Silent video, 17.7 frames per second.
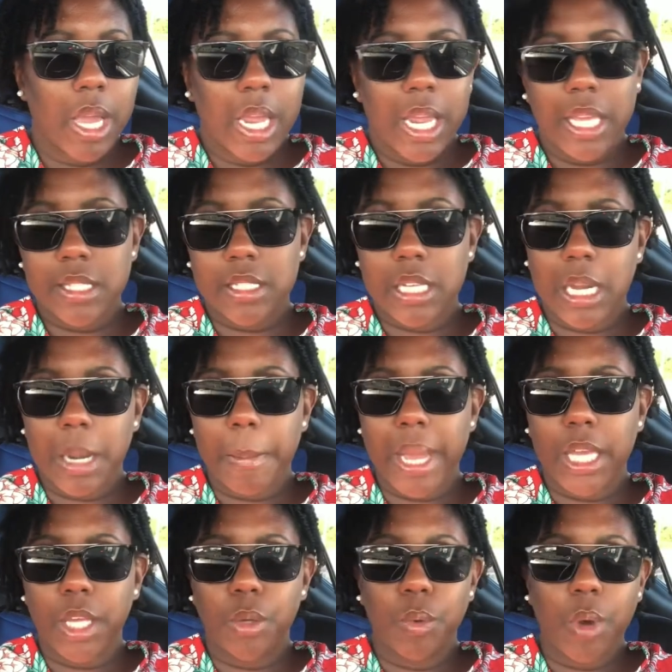He's going to
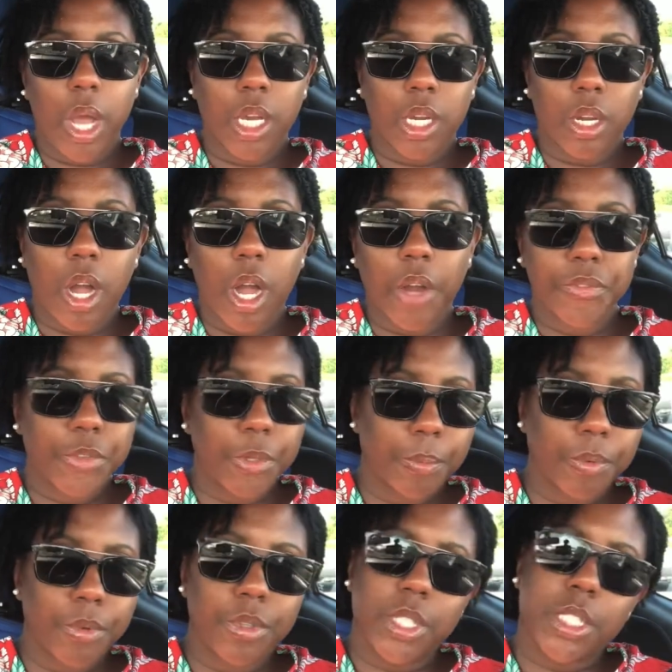make you
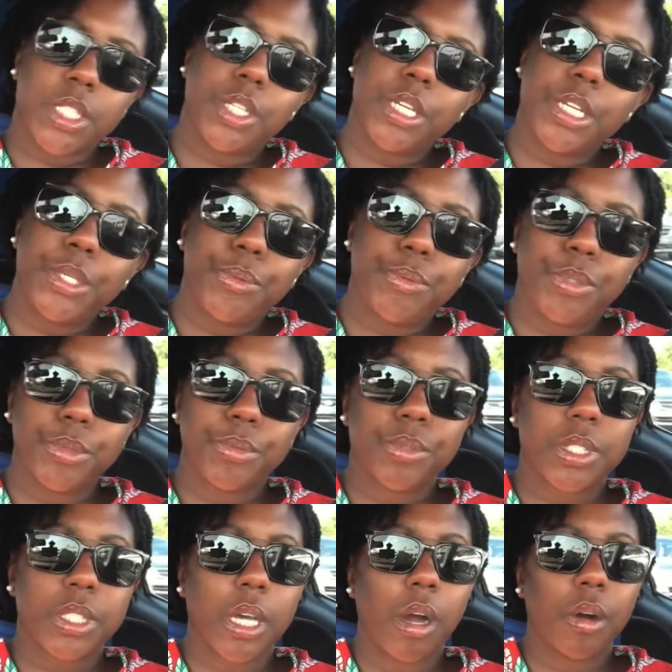uncomfortable until you do
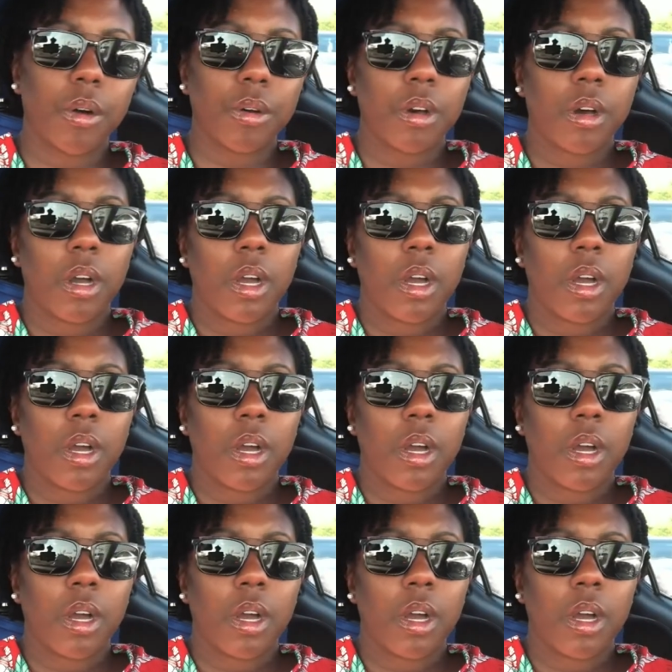so.